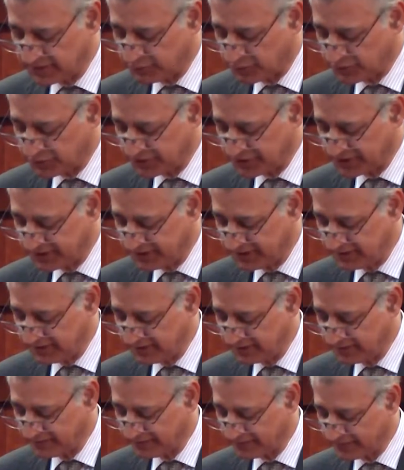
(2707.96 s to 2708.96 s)
positioning
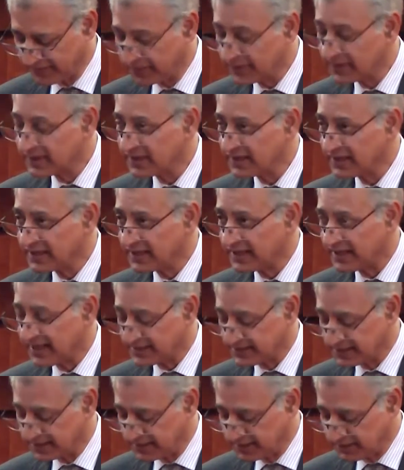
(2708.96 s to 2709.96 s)

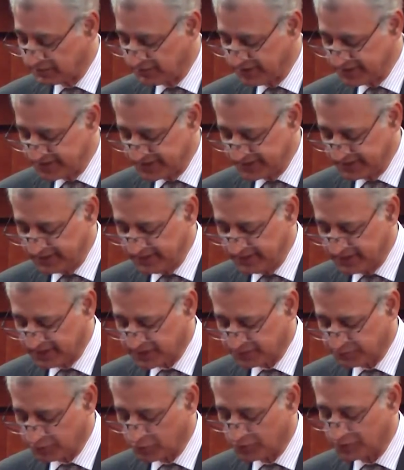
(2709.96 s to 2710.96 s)
as an increasingly
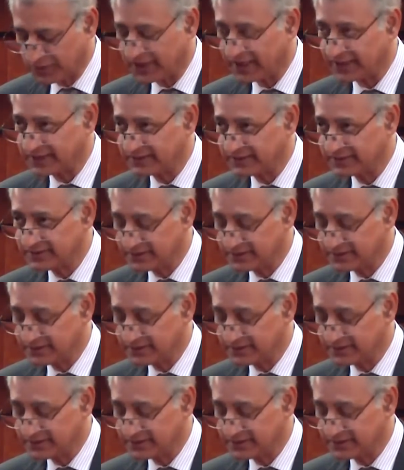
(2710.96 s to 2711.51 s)
export-led